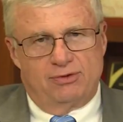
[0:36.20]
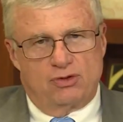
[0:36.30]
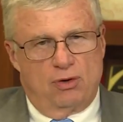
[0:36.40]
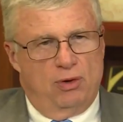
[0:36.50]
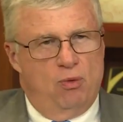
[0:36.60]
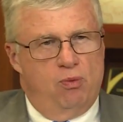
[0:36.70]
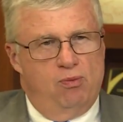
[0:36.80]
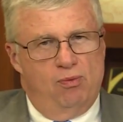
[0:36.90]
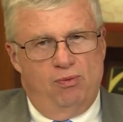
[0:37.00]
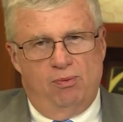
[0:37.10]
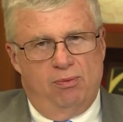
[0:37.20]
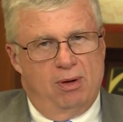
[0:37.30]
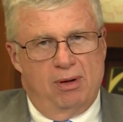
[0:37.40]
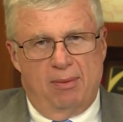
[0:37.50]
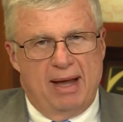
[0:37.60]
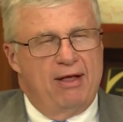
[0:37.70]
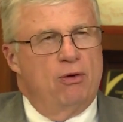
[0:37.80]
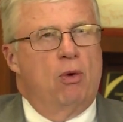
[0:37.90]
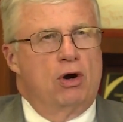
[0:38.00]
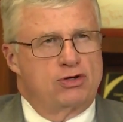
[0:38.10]
Certainly, about
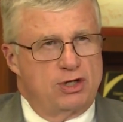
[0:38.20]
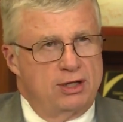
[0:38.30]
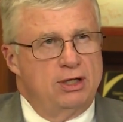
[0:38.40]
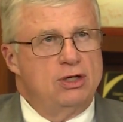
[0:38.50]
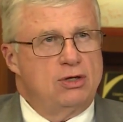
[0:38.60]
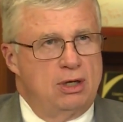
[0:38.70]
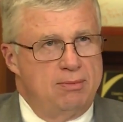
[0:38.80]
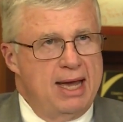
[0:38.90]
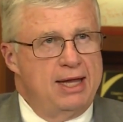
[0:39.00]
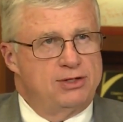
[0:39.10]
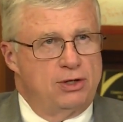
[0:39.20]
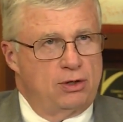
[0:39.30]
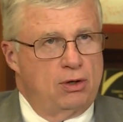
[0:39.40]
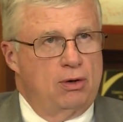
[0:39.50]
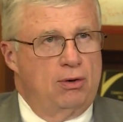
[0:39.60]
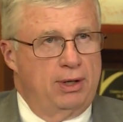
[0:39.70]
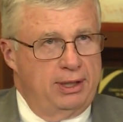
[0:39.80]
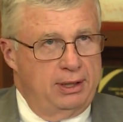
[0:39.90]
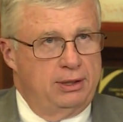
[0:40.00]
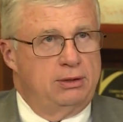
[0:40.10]
the worst thing that you can imagine
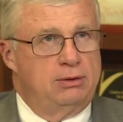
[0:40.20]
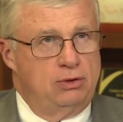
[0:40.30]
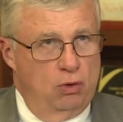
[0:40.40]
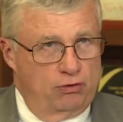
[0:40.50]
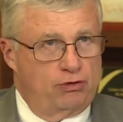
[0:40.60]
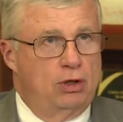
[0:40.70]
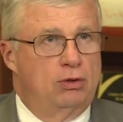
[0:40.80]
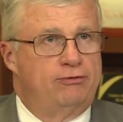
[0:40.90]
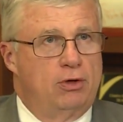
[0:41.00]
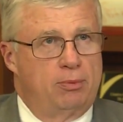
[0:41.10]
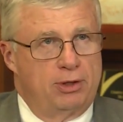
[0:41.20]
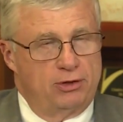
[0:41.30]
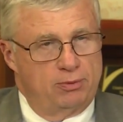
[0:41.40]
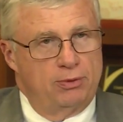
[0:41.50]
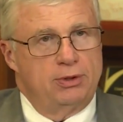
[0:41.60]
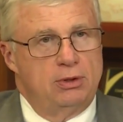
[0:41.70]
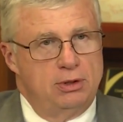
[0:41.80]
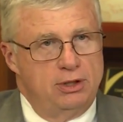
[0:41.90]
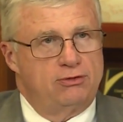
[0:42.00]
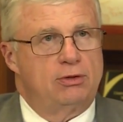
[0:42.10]
occurring in your school if you're a principal, in your
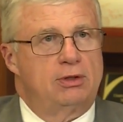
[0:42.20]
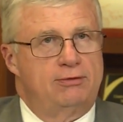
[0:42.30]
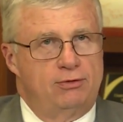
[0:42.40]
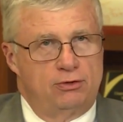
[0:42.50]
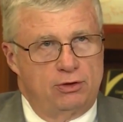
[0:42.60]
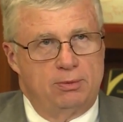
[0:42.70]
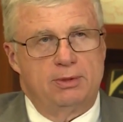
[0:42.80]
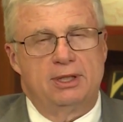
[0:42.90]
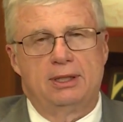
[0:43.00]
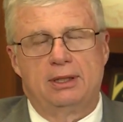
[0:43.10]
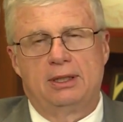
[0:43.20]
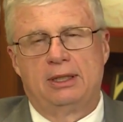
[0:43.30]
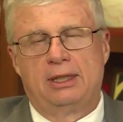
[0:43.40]
district if you're a superintendent.